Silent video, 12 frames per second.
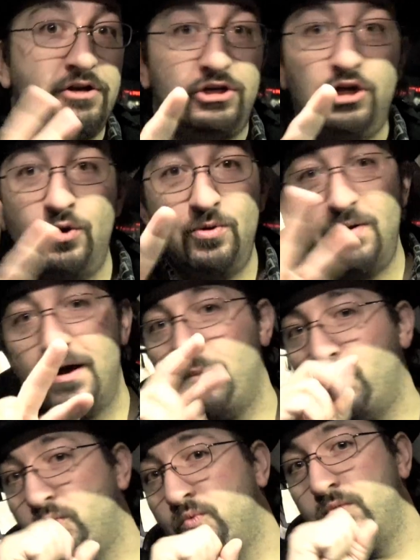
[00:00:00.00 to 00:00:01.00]
two
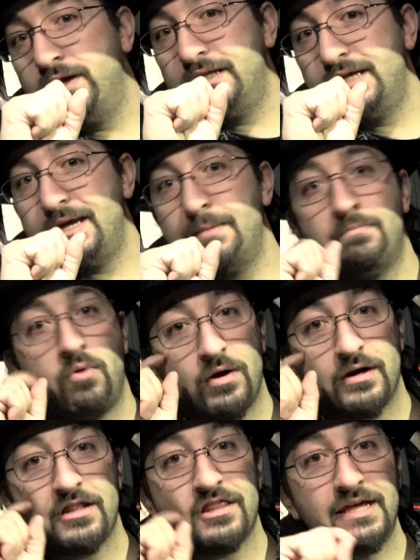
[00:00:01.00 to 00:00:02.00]
really
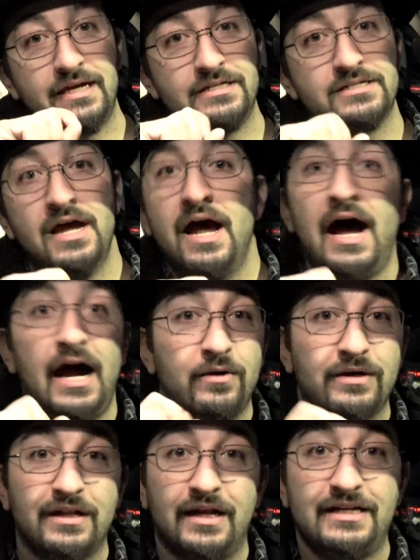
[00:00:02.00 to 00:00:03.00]
important things I
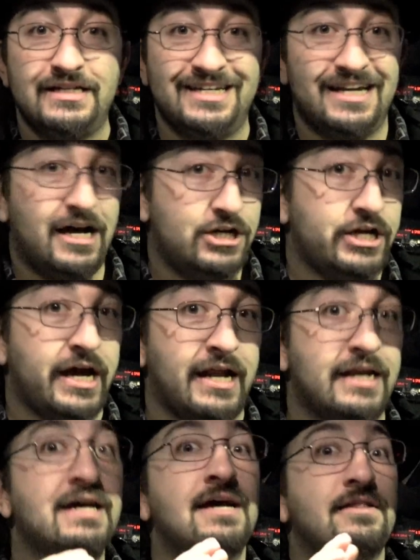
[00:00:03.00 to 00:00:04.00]
would like to touch
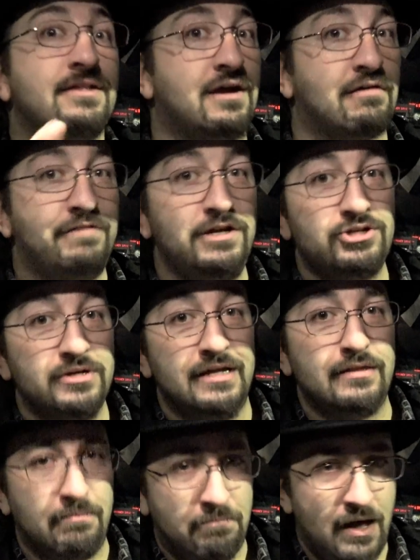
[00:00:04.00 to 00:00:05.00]
on that are featured
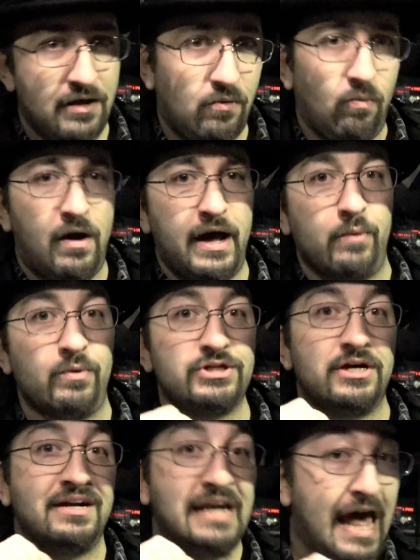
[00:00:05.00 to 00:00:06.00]
in the Model Y, which
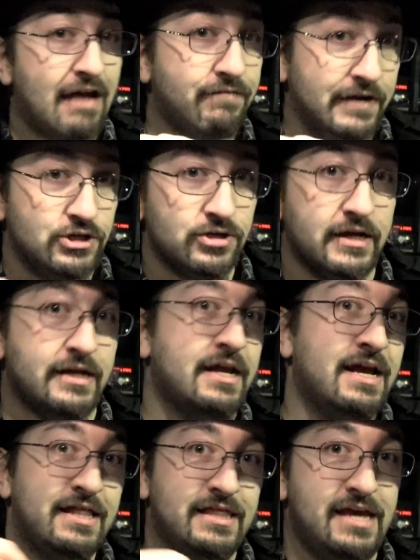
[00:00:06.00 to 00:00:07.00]
are not featured in
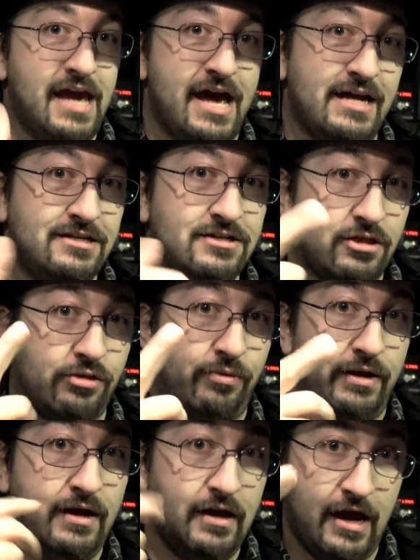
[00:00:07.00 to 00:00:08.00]
the
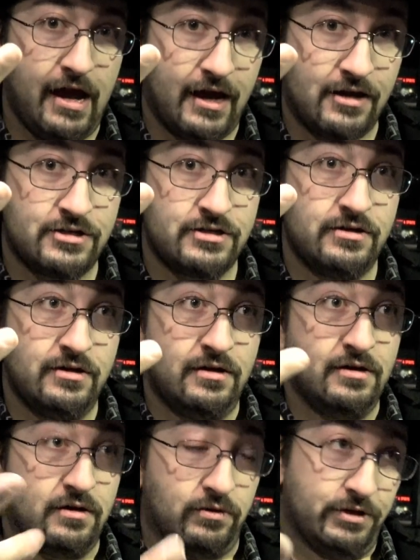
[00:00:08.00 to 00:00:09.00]
S3X
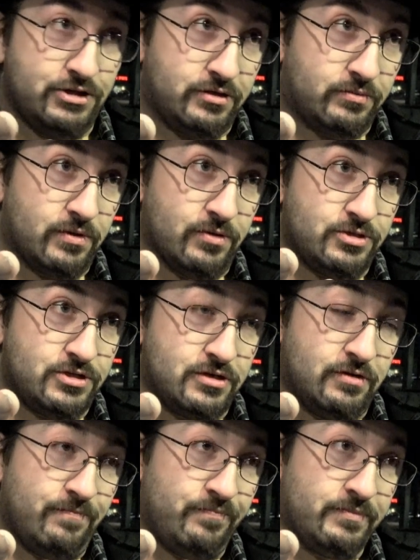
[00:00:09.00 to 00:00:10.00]
original Roadster.